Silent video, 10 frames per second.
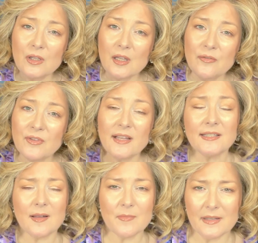if that's
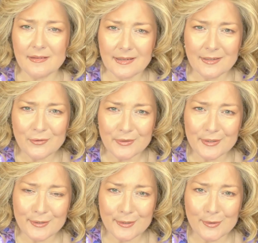something that
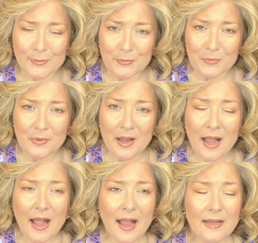interests you,
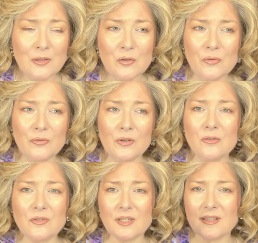and you've
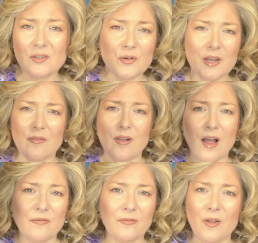looked at the Tree of
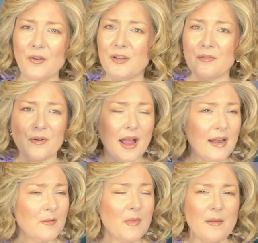Life floating
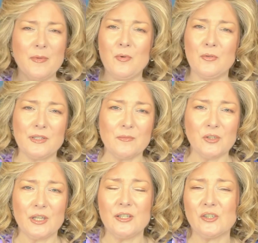around and maybe bought some
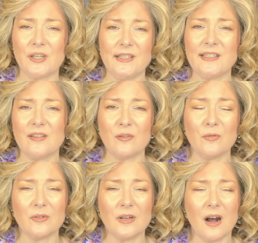cheat sheets and
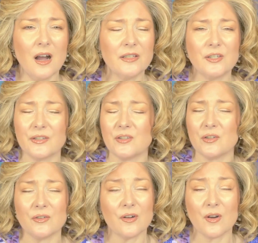thought, I just
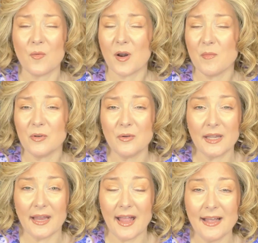do not know what I'm
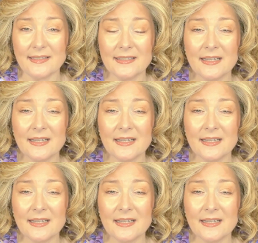looking at,